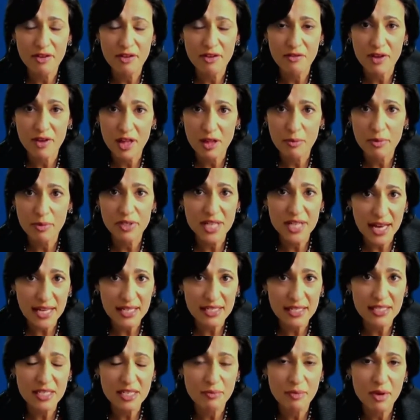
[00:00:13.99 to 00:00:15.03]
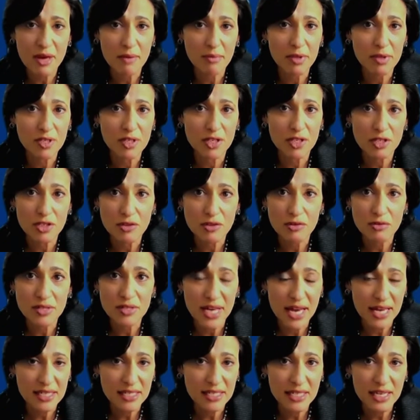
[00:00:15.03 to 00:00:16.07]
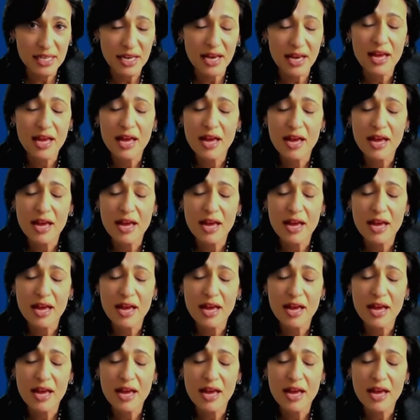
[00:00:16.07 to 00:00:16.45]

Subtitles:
available tests to be able to do testing,